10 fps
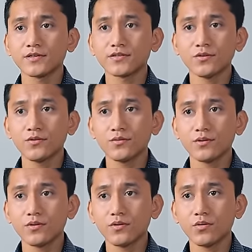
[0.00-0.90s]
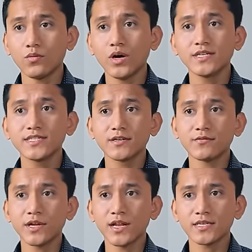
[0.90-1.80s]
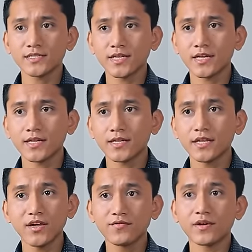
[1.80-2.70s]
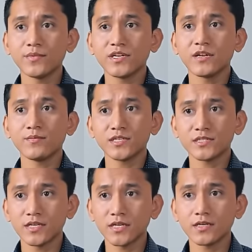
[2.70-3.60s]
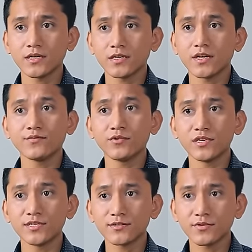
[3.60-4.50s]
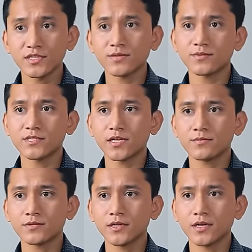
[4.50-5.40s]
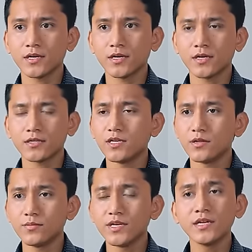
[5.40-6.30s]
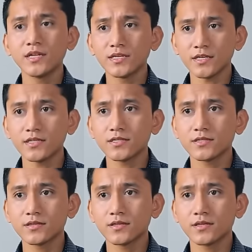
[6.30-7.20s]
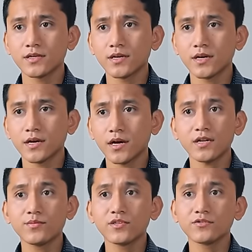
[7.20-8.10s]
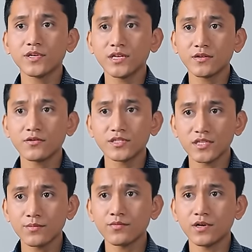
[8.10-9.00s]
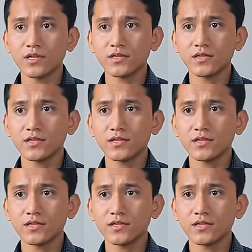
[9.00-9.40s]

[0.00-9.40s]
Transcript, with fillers: So, once they realize that they have committed a mistake that would disgrace themselves, they'll be ill at ease, unable to eat or sleep well.